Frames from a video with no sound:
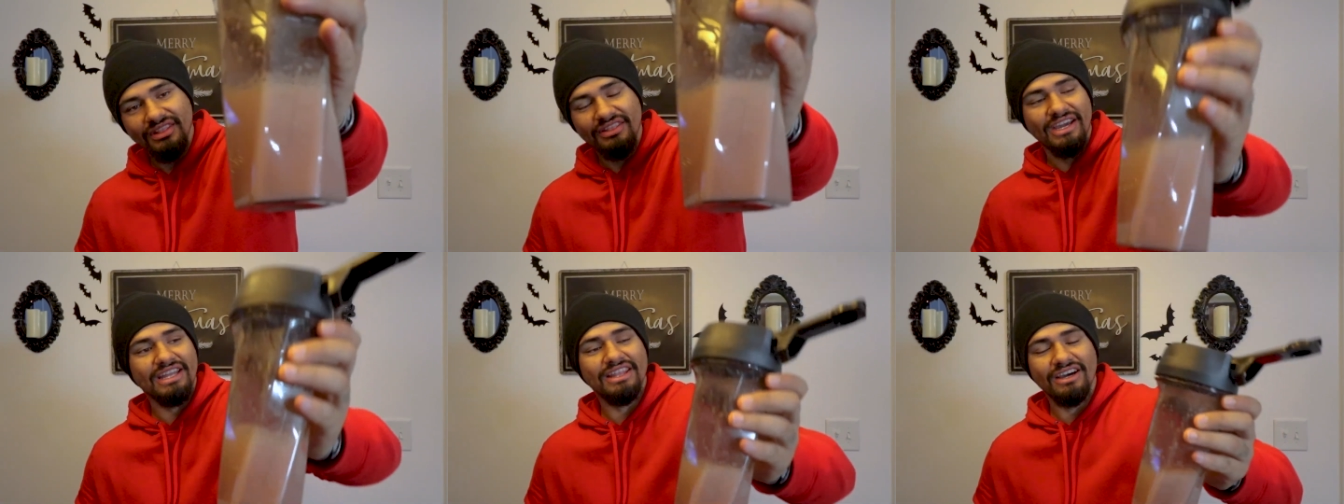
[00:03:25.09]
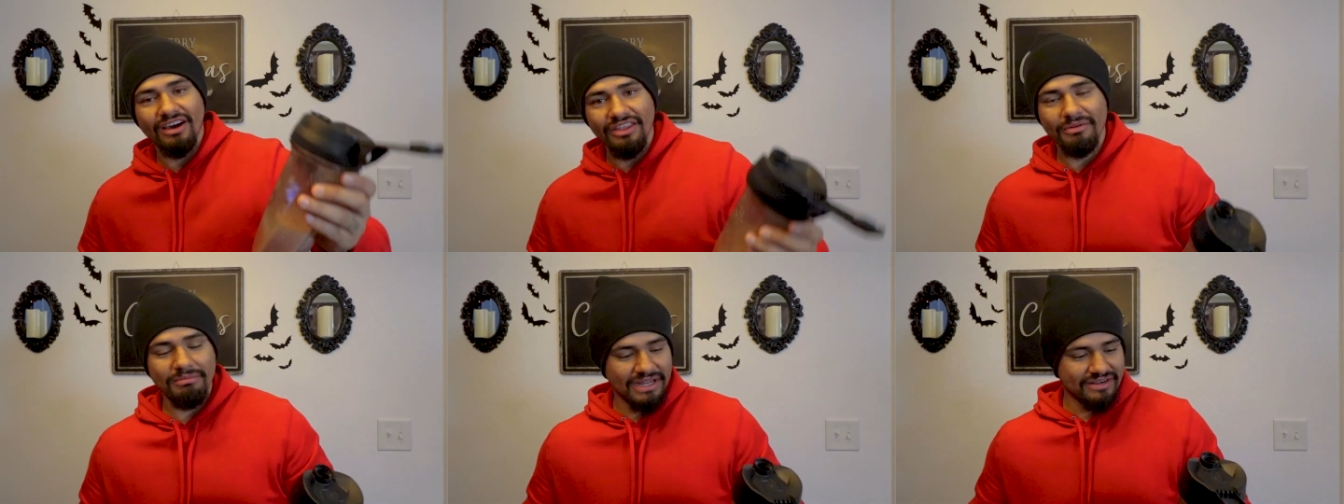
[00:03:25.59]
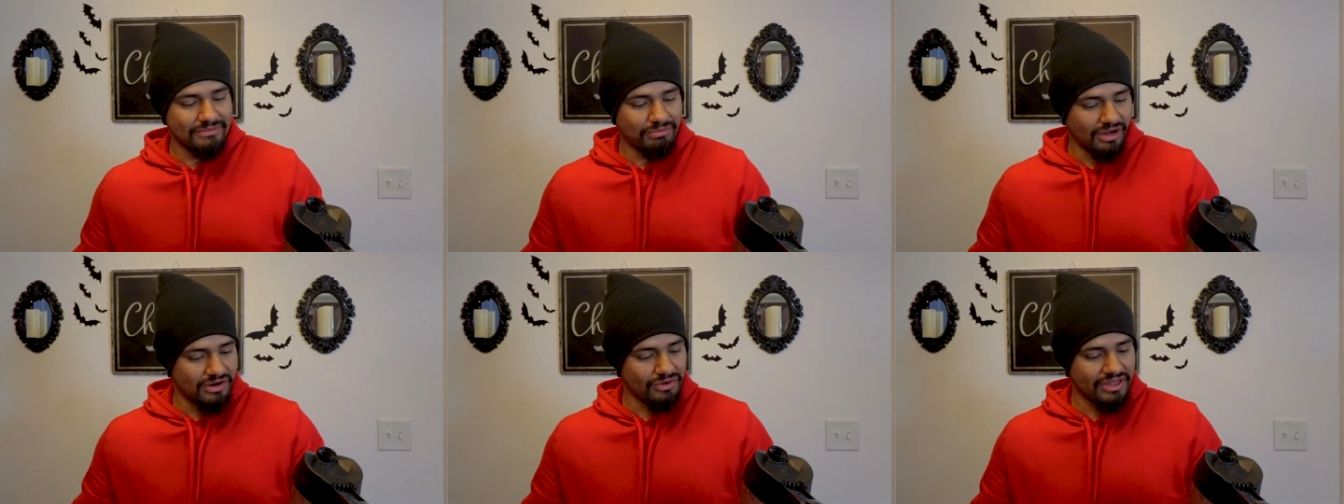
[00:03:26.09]
than the other blender
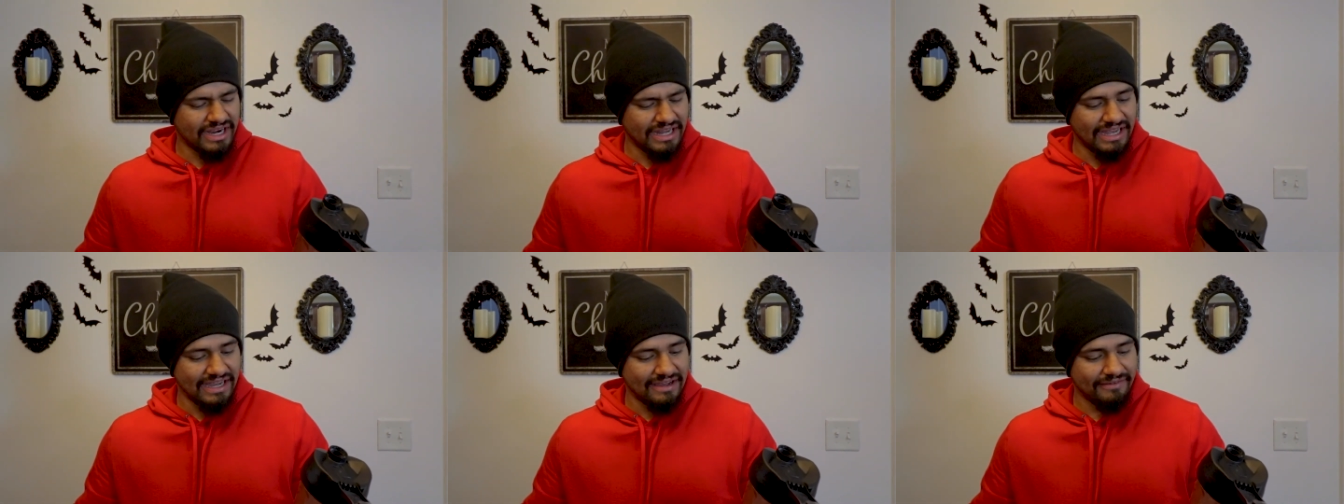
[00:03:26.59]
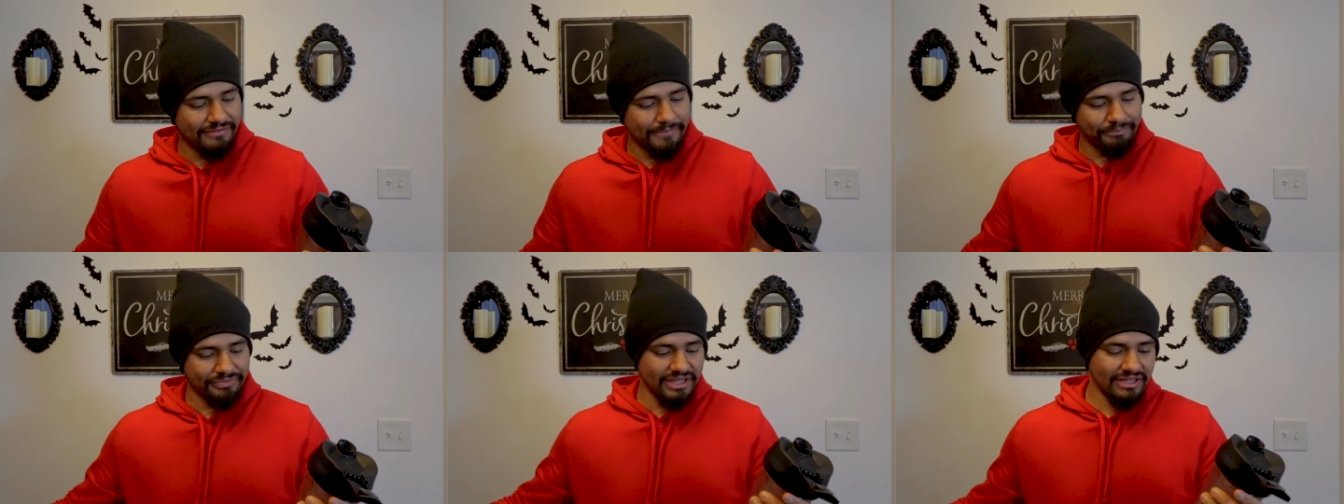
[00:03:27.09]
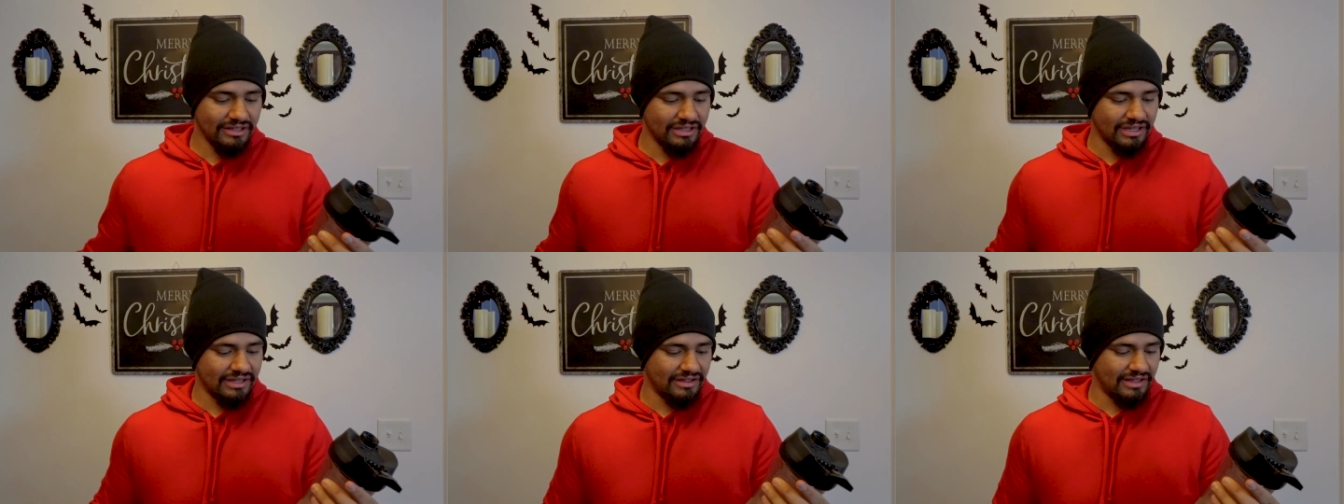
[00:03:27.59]
bottle that I have,
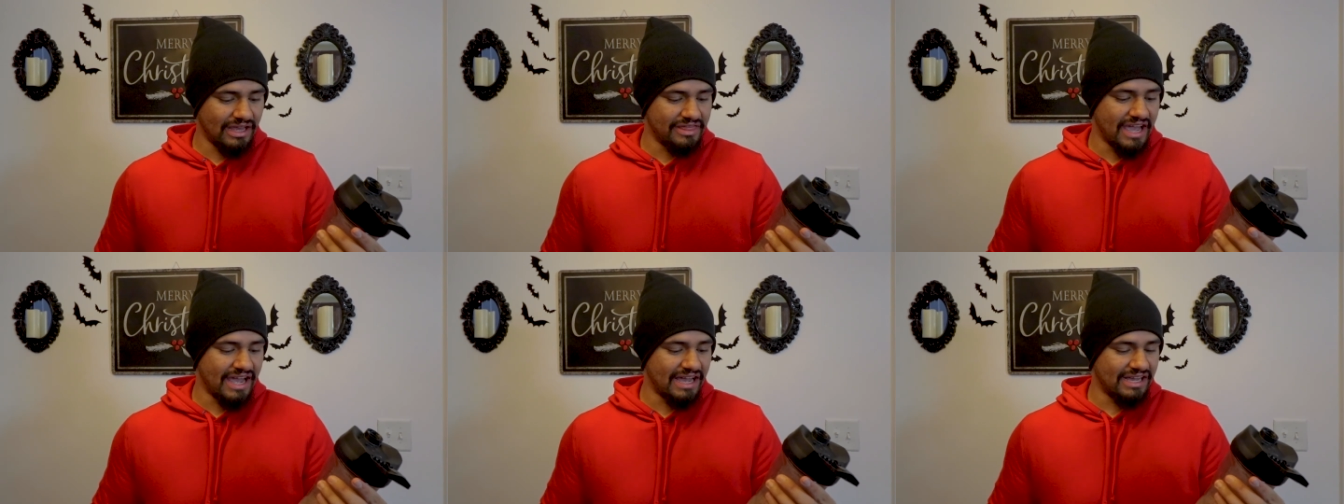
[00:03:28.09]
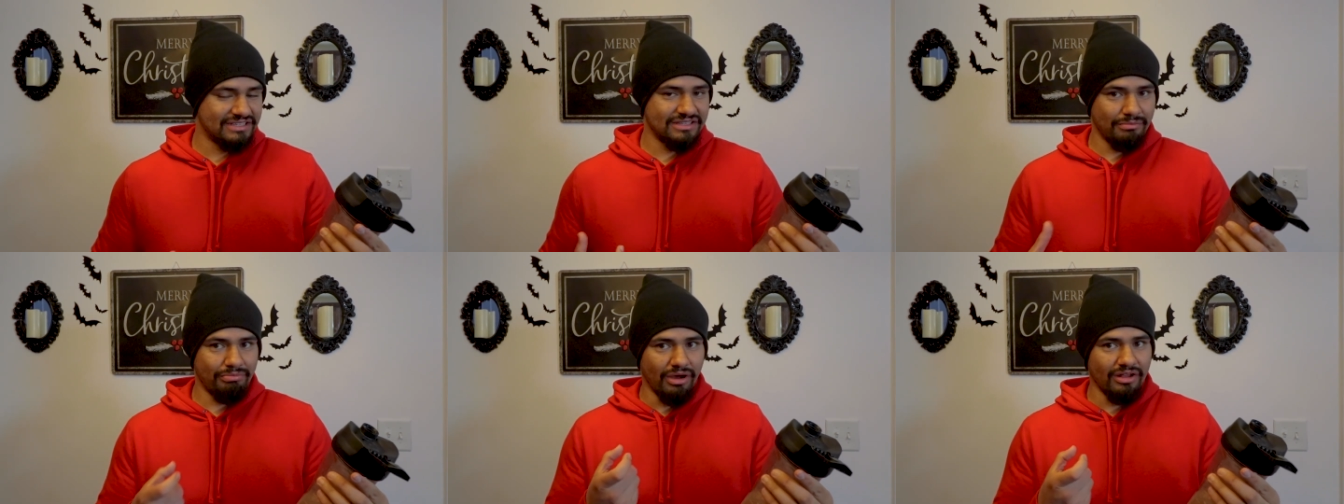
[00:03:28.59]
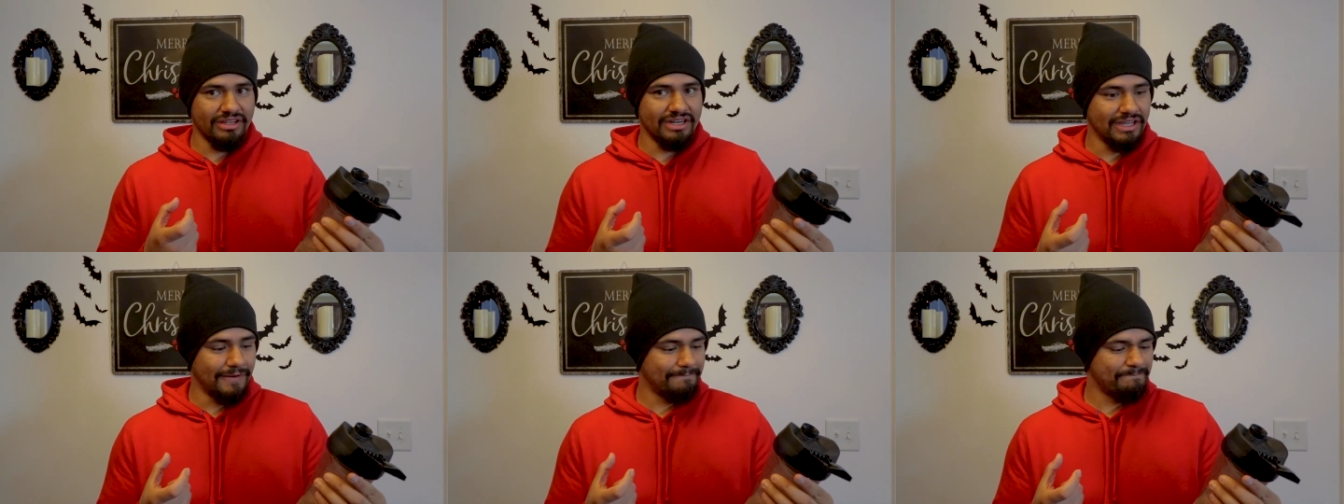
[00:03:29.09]
and that has the ball in it.